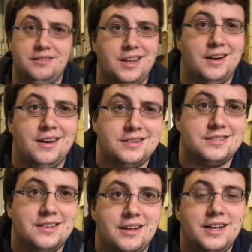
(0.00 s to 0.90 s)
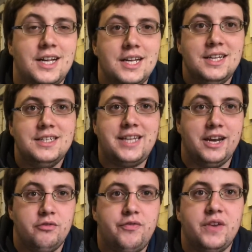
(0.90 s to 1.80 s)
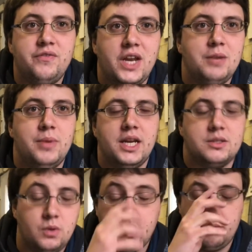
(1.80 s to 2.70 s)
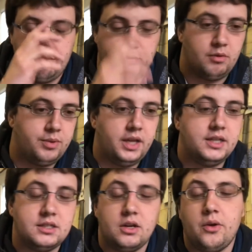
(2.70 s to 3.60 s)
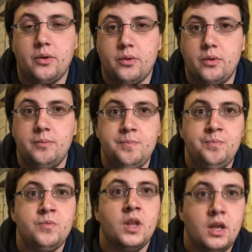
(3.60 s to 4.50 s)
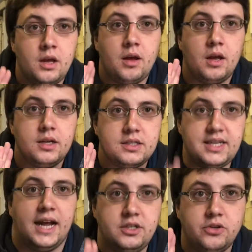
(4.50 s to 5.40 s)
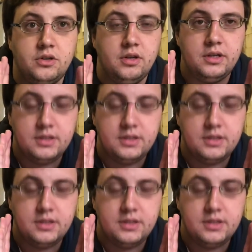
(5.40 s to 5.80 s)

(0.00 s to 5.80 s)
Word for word: in the last like 10-15 minutes working properly. So standard